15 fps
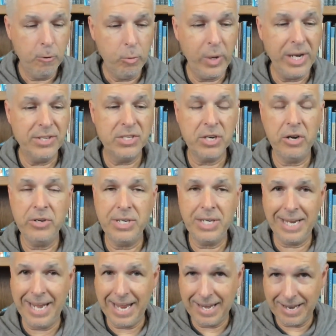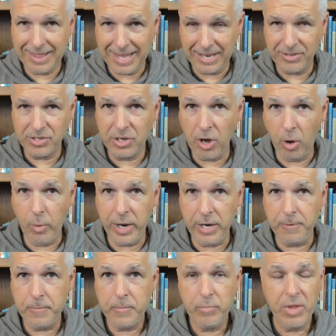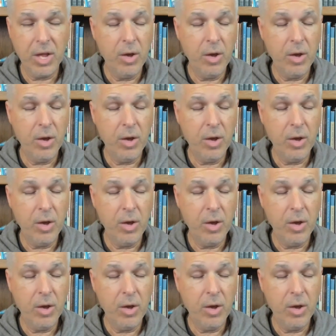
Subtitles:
we can start to get things going.